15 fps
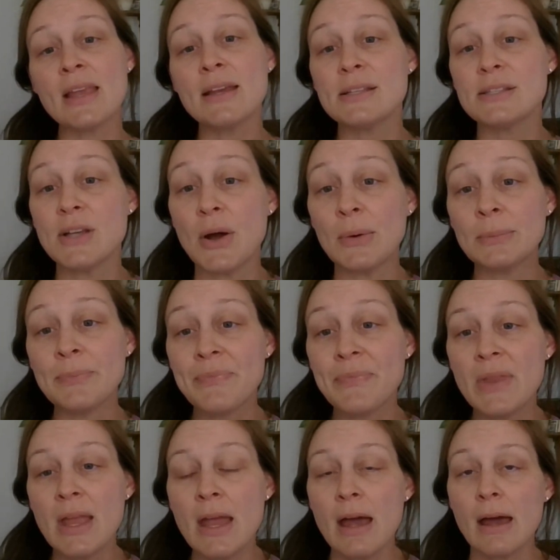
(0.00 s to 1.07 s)
So
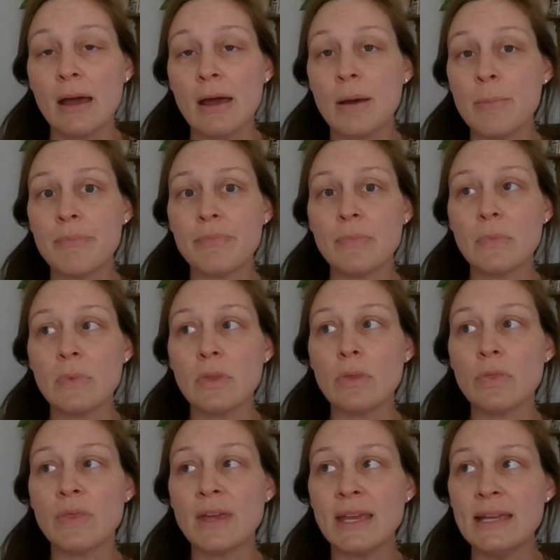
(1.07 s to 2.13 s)
the
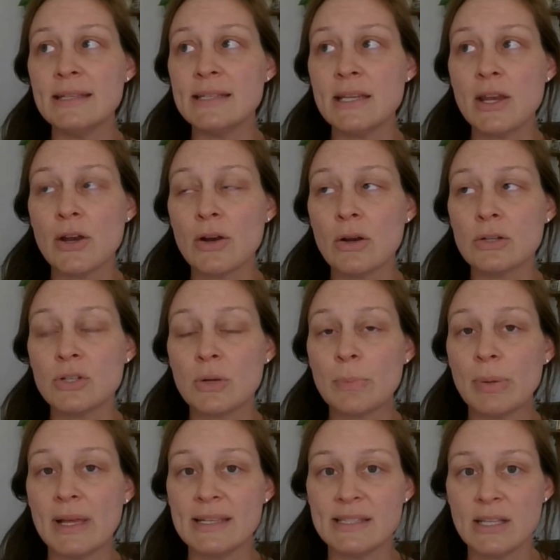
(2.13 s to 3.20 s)
quinceanera
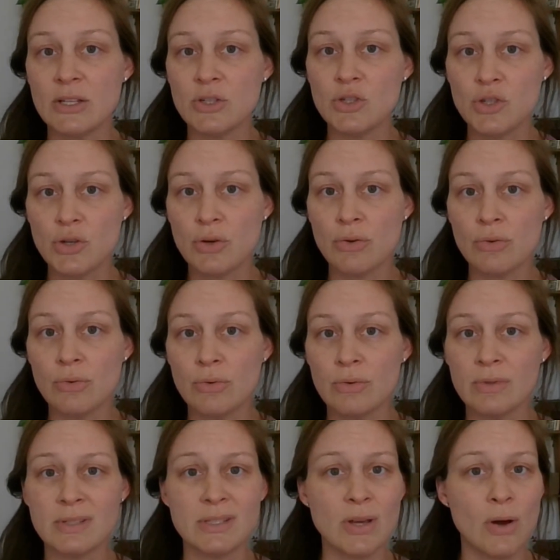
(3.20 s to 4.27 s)
took place in
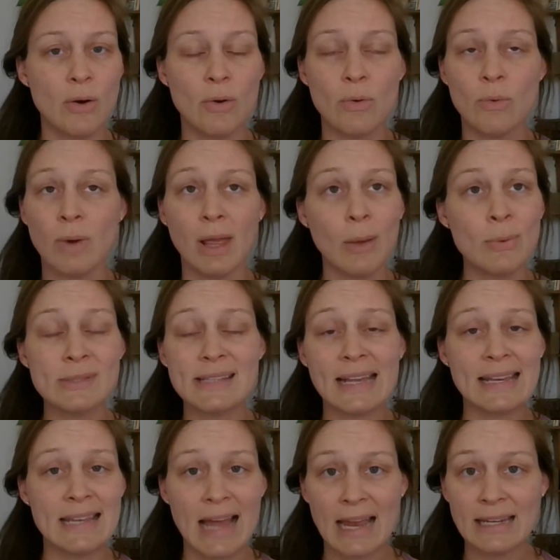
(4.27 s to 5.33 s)
June, so it was
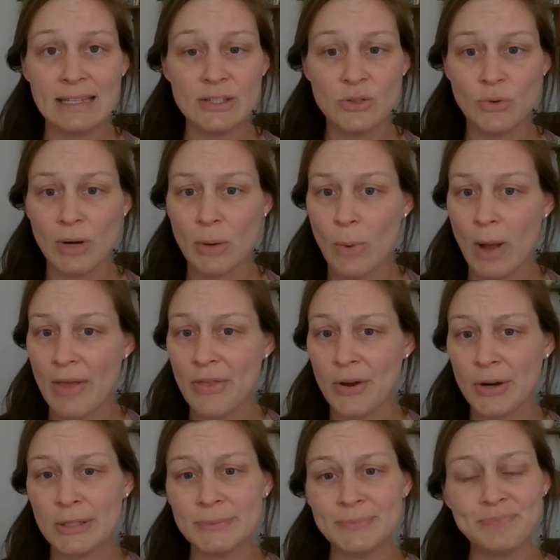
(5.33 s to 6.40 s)
like 90-degree
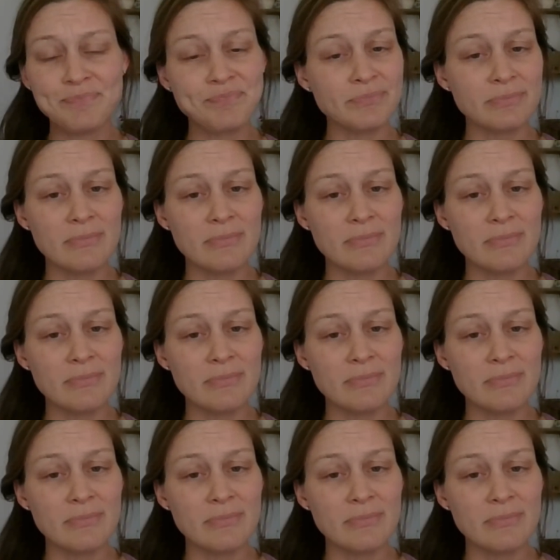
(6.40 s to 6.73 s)
weather.